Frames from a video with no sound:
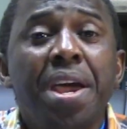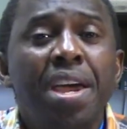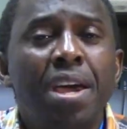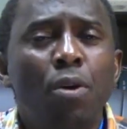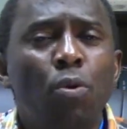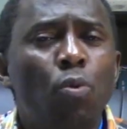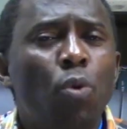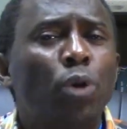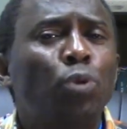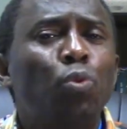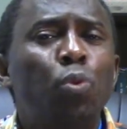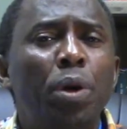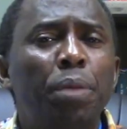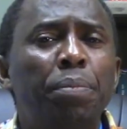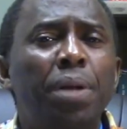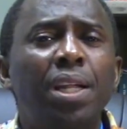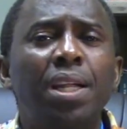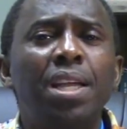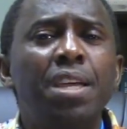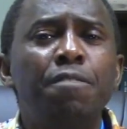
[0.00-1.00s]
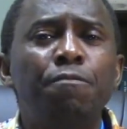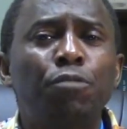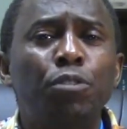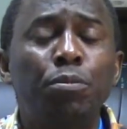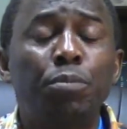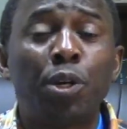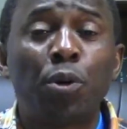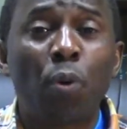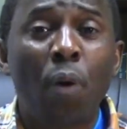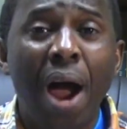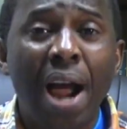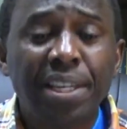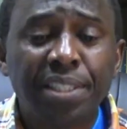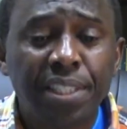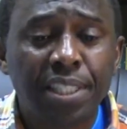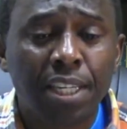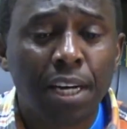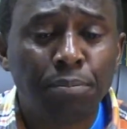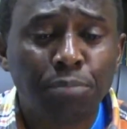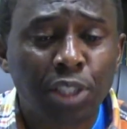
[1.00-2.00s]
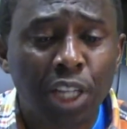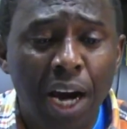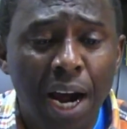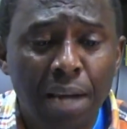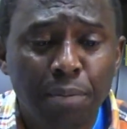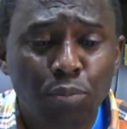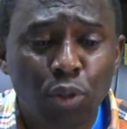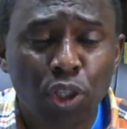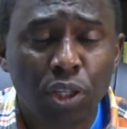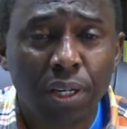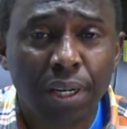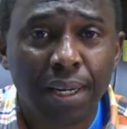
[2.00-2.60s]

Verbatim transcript: what we believe to be right sometimes.